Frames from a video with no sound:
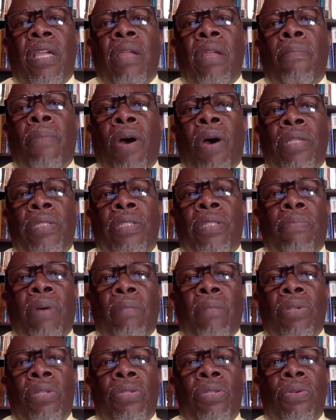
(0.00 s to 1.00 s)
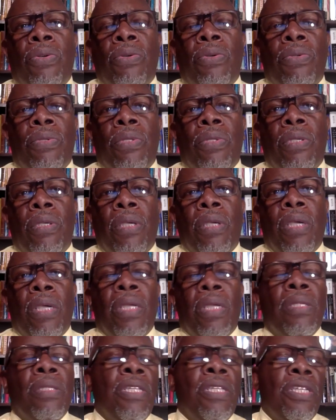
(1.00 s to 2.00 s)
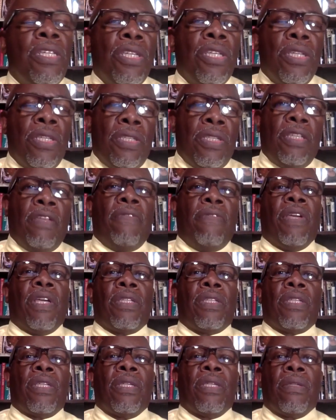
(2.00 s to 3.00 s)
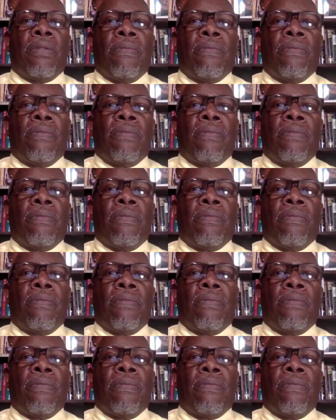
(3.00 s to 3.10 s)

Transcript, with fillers: in Boston Public Schools, teaching civics.